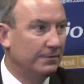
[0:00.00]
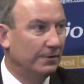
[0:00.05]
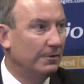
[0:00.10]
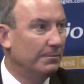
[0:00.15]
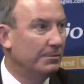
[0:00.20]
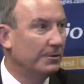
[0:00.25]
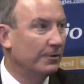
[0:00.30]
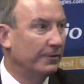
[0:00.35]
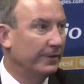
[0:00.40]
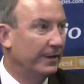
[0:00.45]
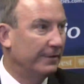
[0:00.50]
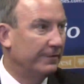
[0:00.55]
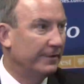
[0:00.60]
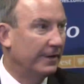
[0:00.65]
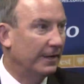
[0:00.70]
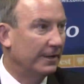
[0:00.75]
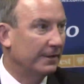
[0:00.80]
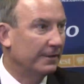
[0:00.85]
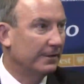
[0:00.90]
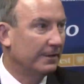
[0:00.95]
derby on that
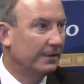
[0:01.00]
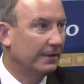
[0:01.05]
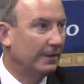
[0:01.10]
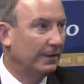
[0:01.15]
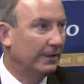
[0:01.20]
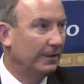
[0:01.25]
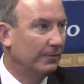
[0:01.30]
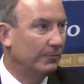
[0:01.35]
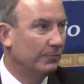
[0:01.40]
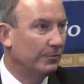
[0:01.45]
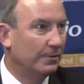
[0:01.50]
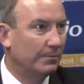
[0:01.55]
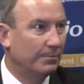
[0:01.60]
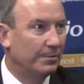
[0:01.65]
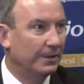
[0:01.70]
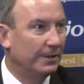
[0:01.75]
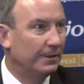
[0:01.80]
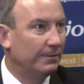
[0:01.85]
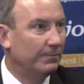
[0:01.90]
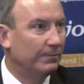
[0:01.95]
day. It would have
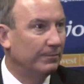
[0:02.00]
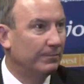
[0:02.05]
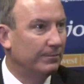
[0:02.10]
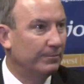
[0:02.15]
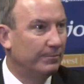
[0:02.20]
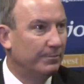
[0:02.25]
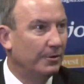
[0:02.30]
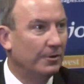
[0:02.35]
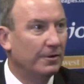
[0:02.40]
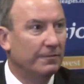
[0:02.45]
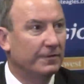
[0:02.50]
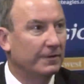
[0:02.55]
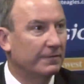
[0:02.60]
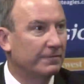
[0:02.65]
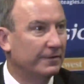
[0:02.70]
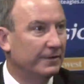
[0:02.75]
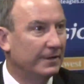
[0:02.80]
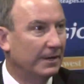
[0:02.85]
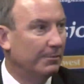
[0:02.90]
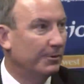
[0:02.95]
been
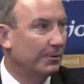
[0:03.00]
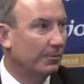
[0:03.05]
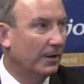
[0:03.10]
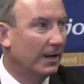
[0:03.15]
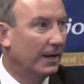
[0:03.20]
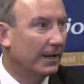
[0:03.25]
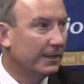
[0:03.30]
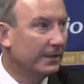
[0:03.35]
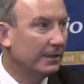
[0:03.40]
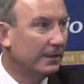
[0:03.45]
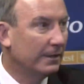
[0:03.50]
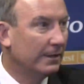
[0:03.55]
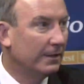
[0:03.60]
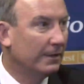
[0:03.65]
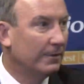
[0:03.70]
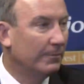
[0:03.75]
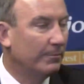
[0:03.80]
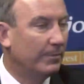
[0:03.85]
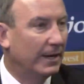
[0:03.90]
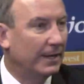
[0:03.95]
perfect for WA,
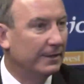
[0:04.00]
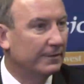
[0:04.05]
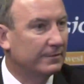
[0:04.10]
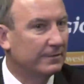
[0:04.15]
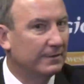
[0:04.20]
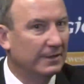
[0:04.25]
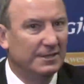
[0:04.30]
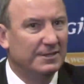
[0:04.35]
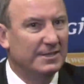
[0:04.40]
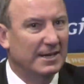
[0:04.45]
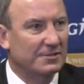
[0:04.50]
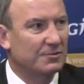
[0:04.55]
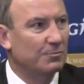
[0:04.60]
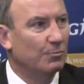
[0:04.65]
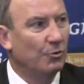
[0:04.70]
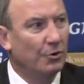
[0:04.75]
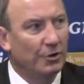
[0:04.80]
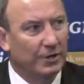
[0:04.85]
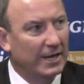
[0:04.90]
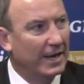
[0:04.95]
but it
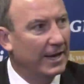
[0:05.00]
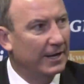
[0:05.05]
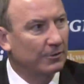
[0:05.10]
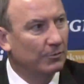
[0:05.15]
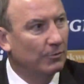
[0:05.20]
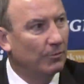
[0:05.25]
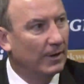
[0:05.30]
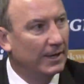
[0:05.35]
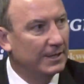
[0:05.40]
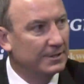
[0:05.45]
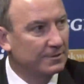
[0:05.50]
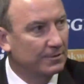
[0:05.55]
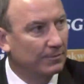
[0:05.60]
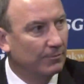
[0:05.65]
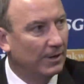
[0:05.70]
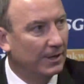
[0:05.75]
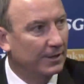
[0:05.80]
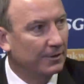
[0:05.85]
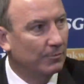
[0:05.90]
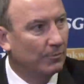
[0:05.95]
doesn't work out always the
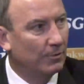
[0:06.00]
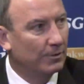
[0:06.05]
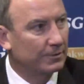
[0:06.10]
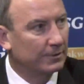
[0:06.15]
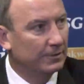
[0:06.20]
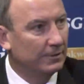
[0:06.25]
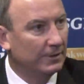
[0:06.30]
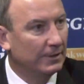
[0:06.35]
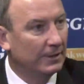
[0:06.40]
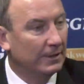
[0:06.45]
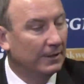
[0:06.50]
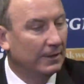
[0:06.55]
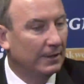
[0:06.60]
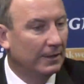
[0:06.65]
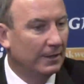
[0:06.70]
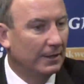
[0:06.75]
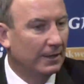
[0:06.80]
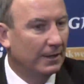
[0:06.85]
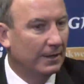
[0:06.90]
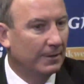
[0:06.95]
way you want it.
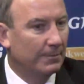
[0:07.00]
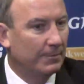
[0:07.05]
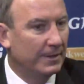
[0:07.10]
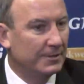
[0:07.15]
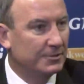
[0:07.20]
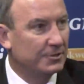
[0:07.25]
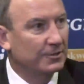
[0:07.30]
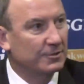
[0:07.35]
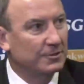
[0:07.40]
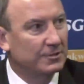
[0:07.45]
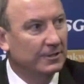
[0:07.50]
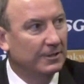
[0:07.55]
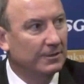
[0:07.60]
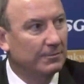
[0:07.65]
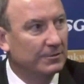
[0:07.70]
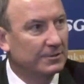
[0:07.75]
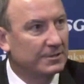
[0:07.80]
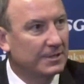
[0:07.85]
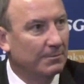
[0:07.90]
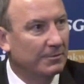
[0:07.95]
As you can see
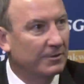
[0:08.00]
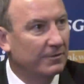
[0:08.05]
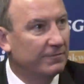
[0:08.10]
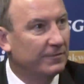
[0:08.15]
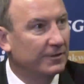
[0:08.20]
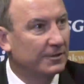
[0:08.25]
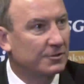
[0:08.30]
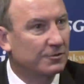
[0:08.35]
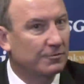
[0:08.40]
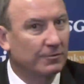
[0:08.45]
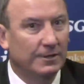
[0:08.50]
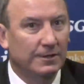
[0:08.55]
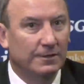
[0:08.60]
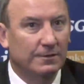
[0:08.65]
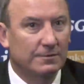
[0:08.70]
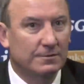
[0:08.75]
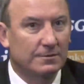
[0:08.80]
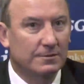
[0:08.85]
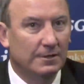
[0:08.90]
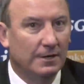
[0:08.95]
with some of the fixturing,
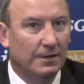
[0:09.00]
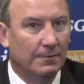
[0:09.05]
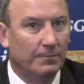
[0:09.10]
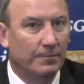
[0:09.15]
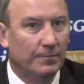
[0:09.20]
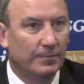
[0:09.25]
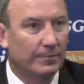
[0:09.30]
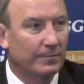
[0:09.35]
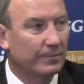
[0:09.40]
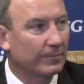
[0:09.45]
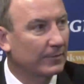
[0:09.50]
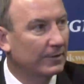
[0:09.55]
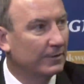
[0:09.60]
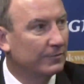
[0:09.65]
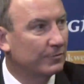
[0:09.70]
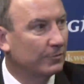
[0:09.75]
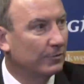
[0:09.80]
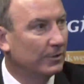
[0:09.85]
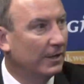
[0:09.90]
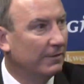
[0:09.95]
it's
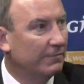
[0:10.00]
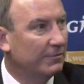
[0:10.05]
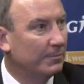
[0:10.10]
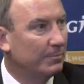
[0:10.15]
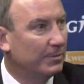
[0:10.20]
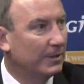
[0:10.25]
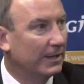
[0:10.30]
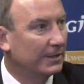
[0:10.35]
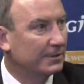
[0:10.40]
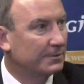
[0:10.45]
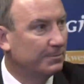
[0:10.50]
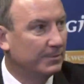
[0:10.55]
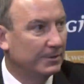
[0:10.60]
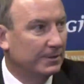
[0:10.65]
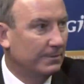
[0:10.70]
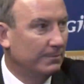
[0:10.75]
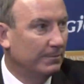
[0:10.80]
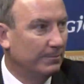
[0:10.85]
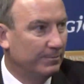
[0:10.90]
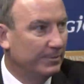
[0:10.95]
all over the place
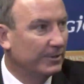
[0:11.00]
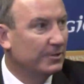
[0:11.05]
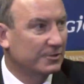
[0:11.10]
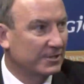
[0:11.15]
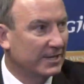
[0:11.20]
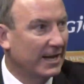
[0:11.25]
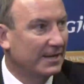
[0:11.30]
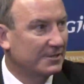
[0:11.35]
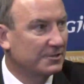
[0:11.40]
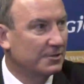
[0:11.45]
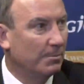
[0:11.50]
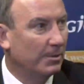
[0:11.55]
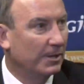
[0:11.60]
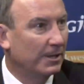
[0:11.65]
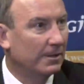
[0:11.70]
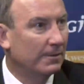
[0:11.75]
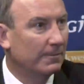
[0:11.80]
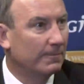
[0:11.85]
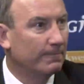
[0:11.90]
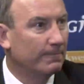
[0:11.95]
because it has to be.